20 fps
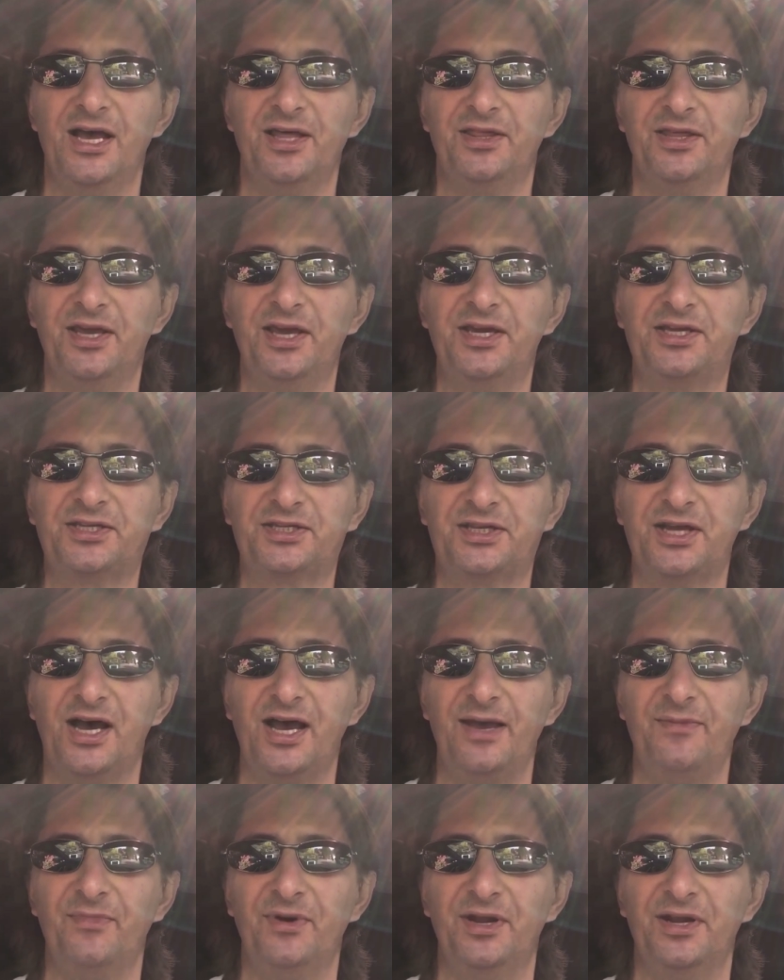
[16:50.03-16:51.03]
The
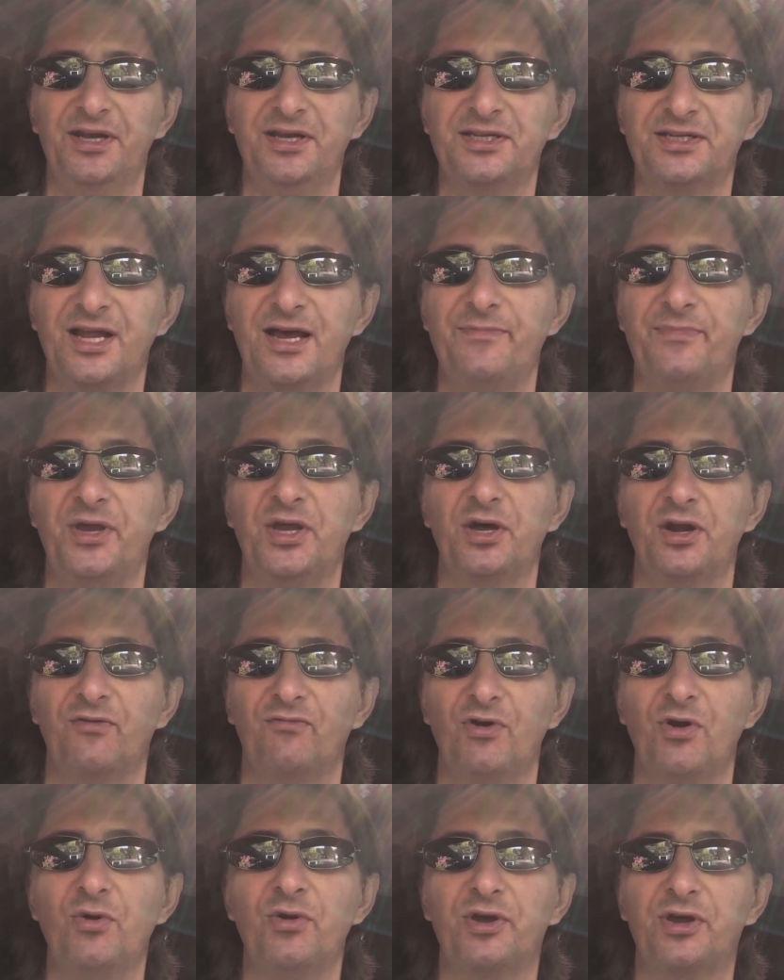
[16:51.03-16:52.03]
excitement is like being on a
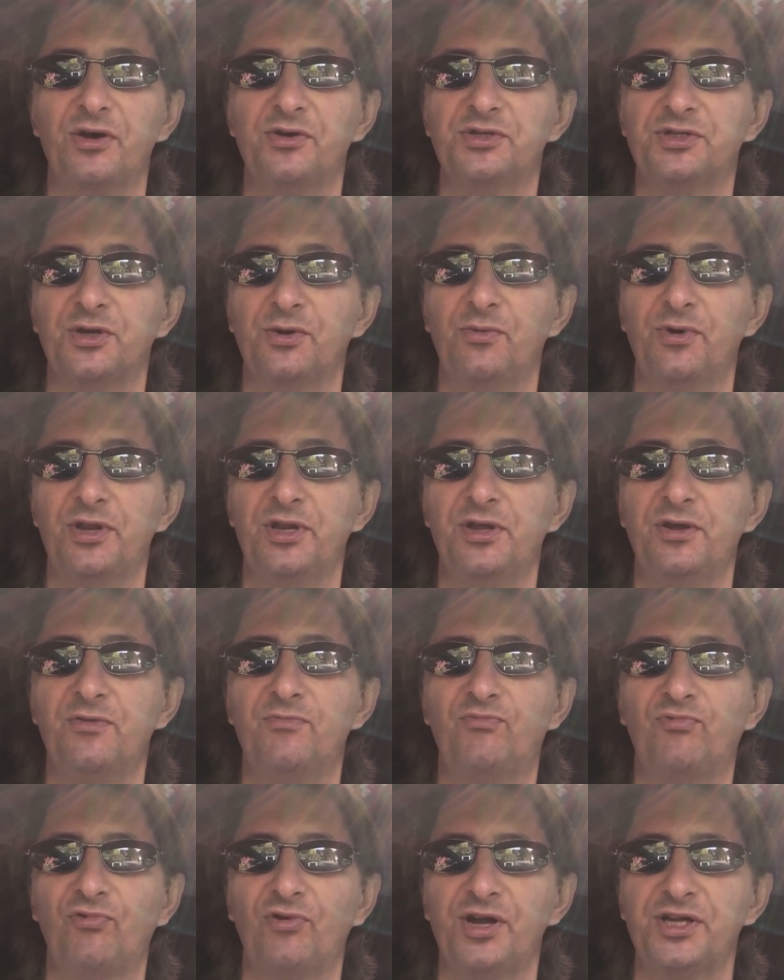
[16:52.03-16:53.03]
roller coaster when
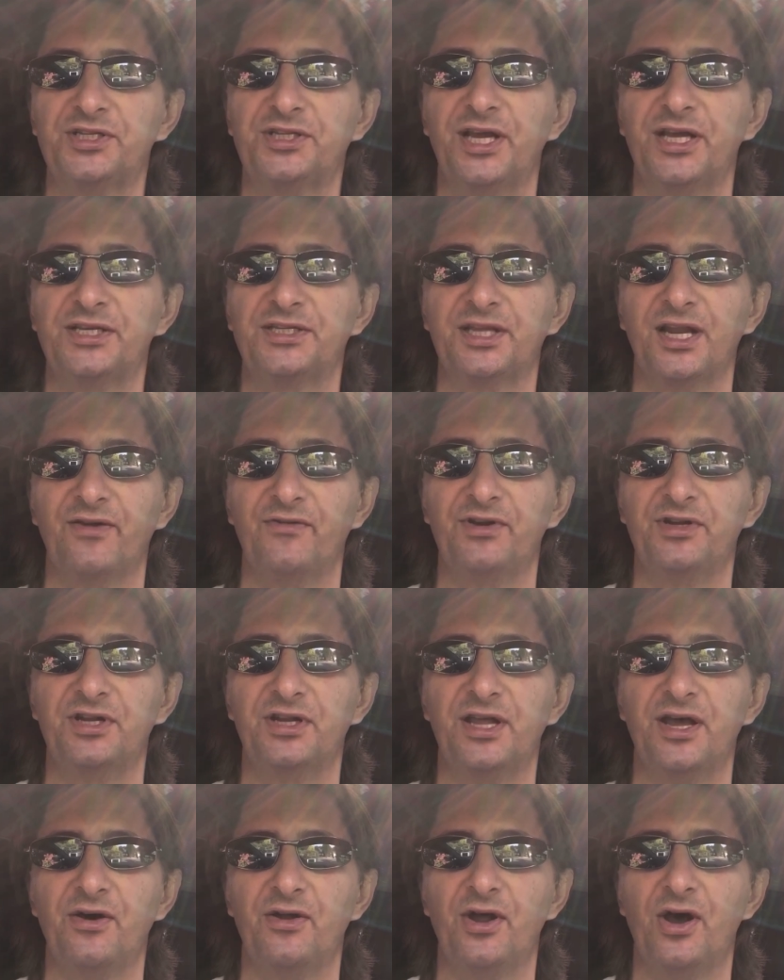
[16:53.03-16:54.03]
you press that accelerator
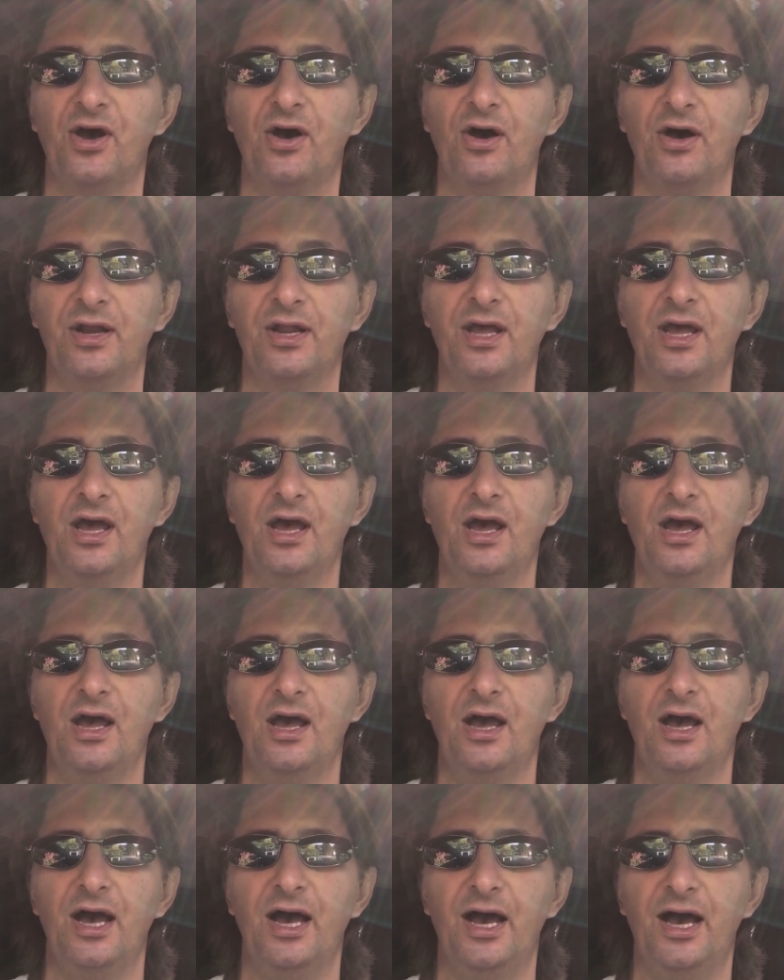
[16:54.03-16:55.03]
down hard.
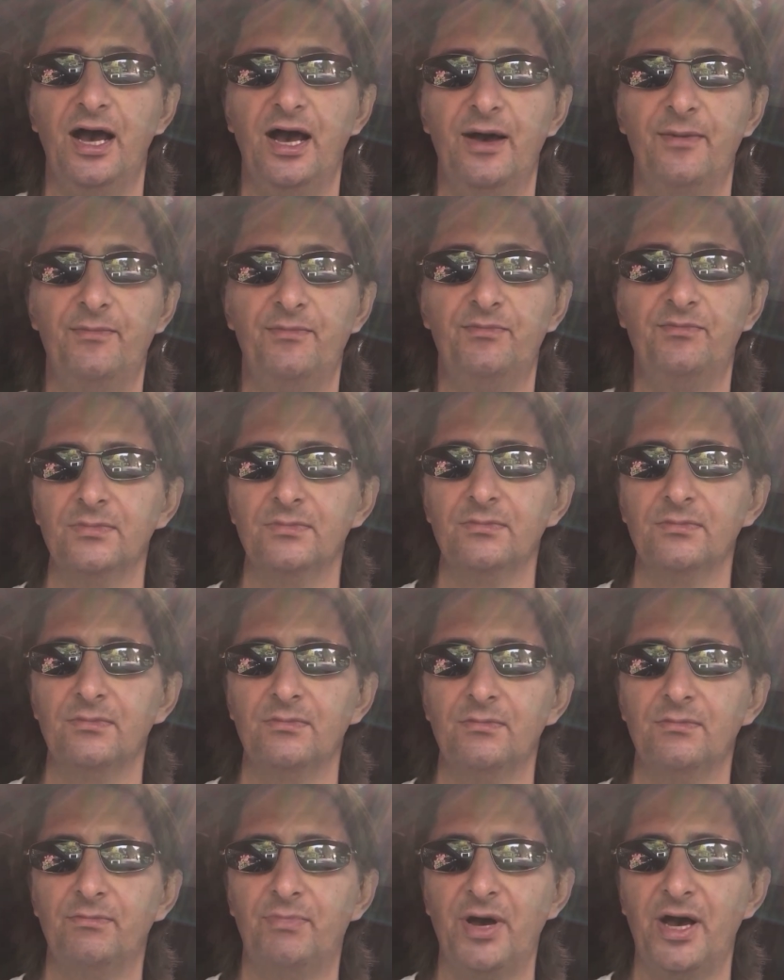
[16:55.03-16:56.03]
Um,
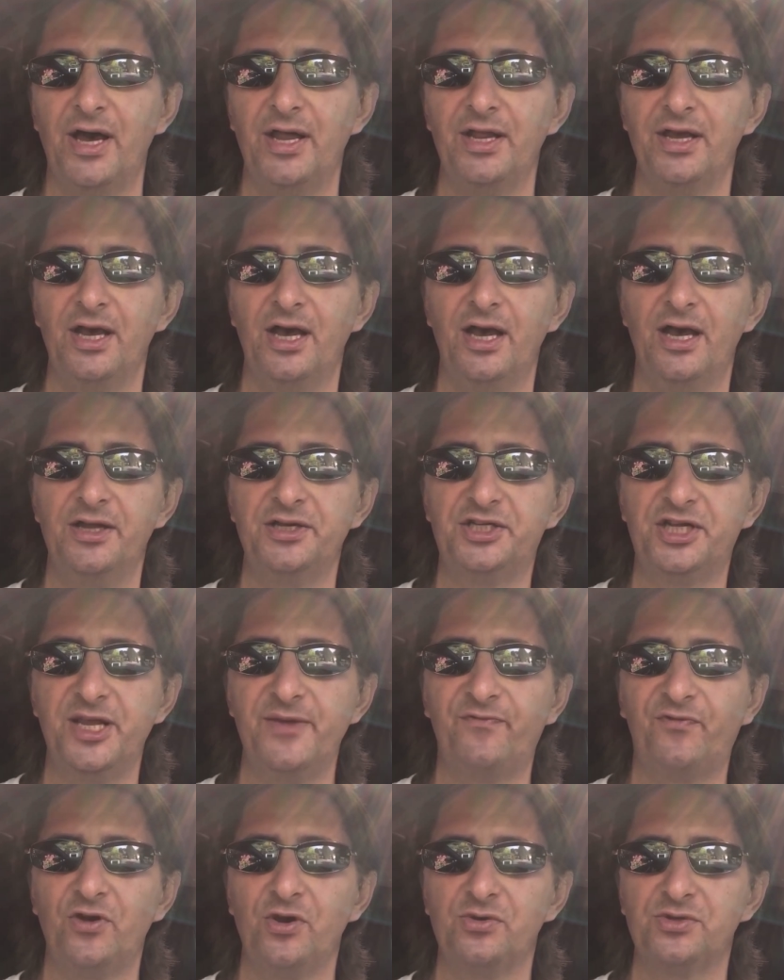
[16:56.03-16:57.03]
but uh,
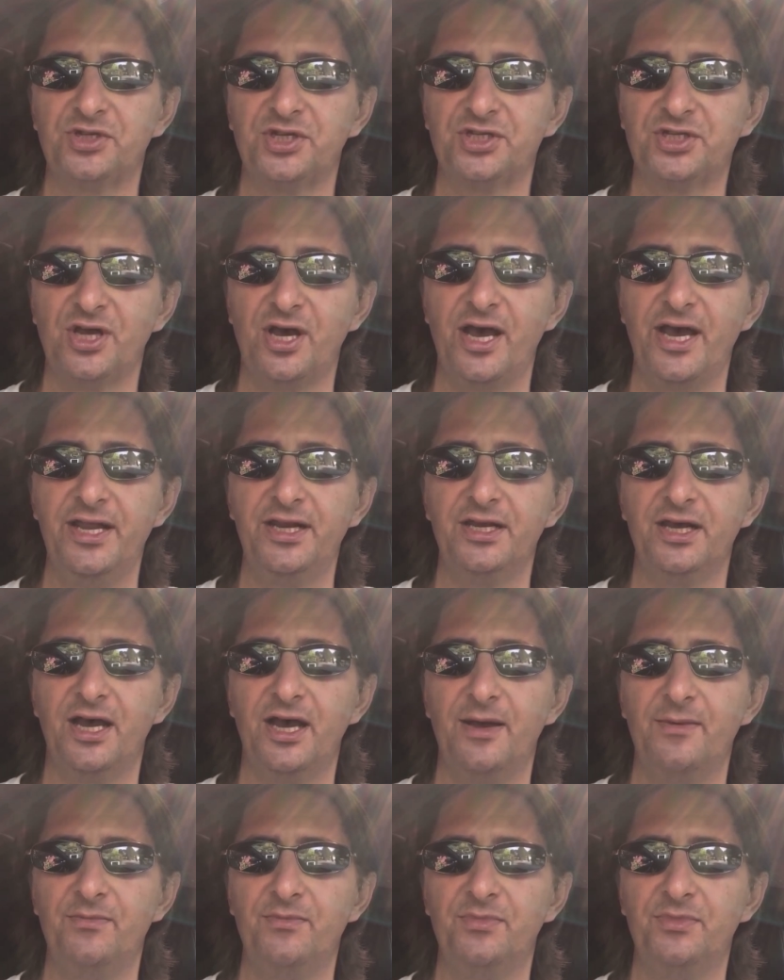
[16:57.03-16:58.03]
cheap frills aside,
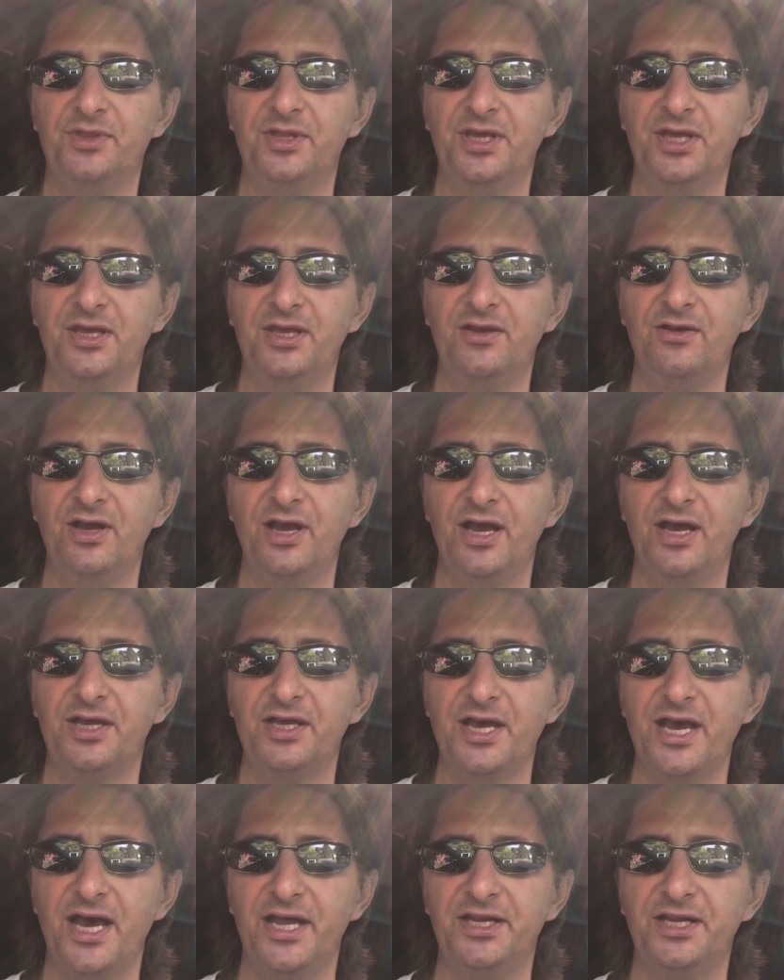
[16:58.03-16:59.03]
um, the
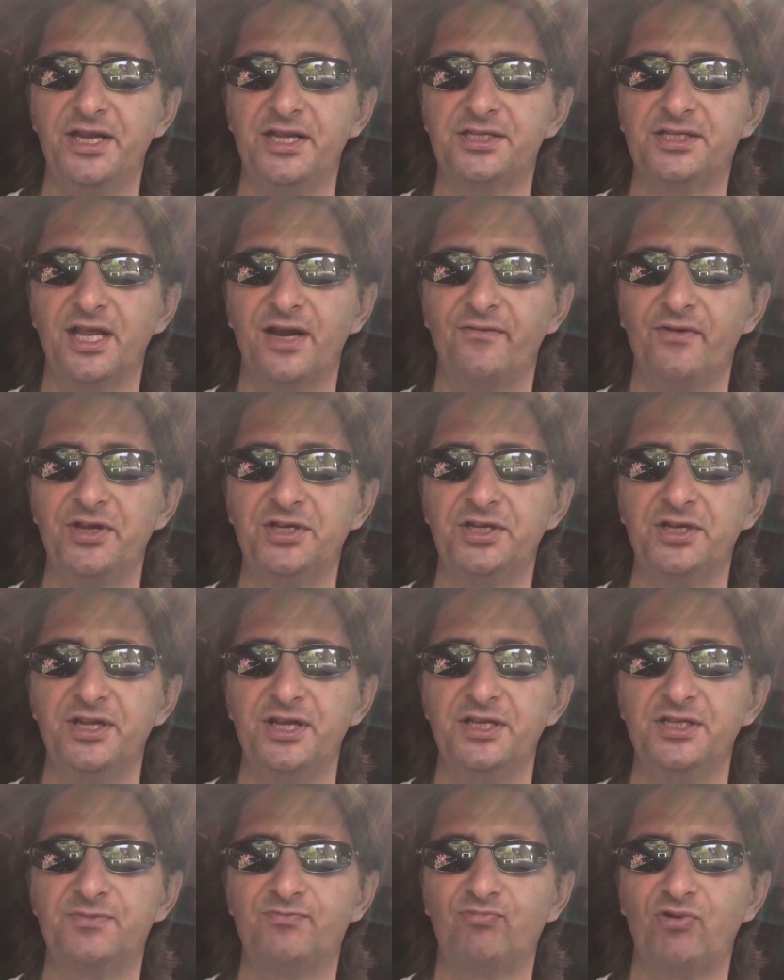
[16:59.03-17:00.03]
added acceleration
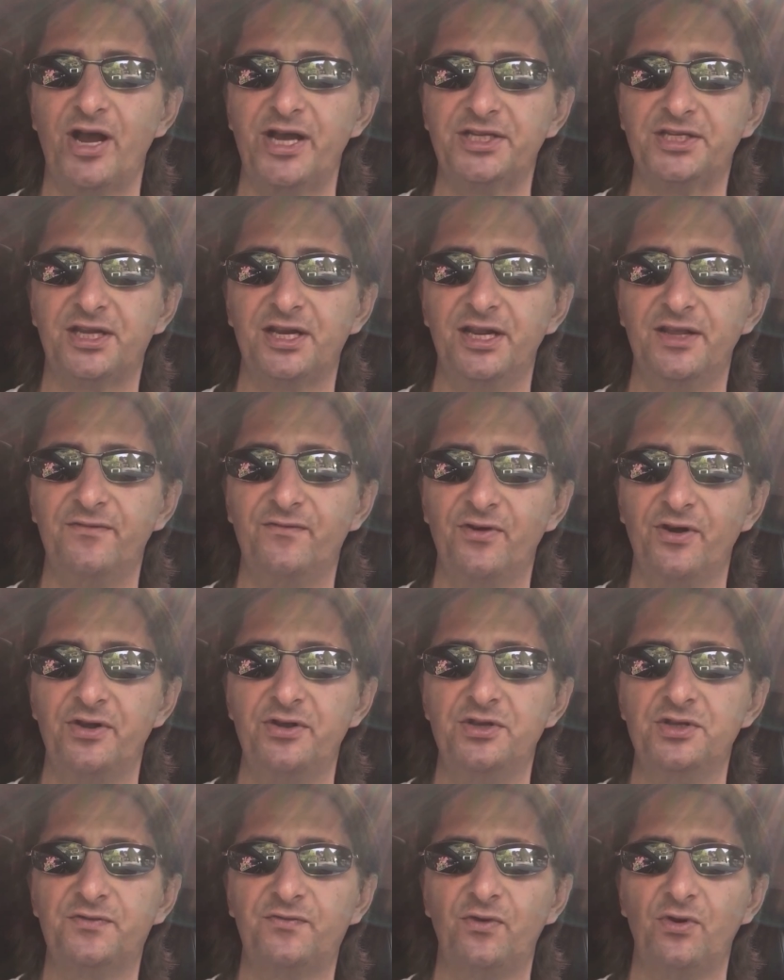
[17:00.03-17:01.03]
is practically
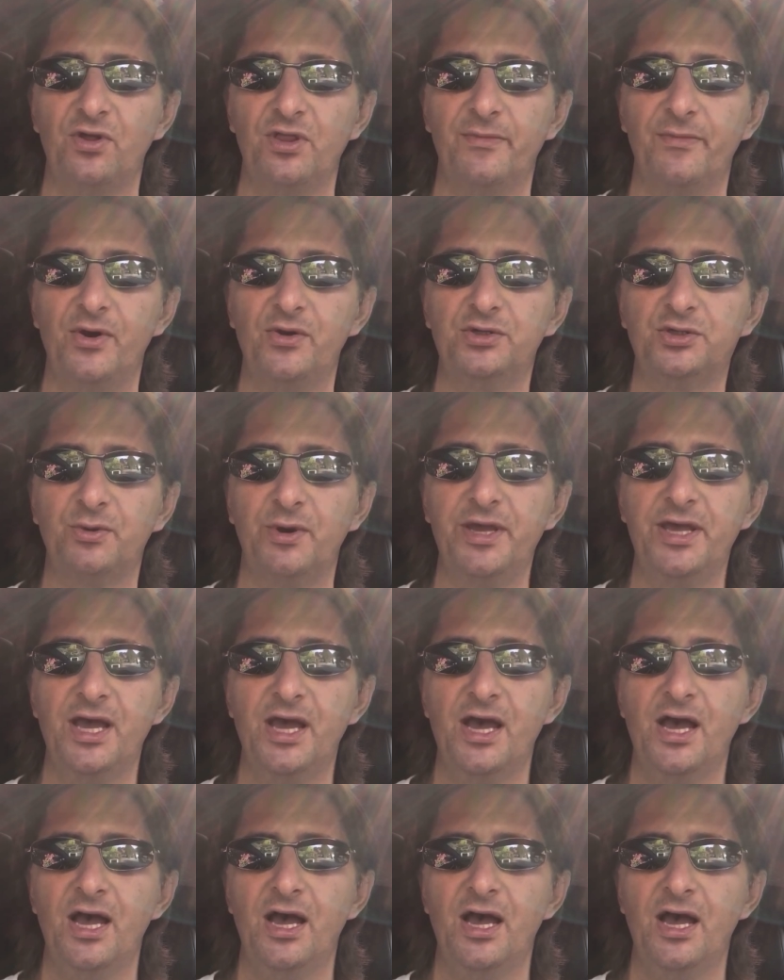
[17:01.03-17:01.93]
very useful on the motorway.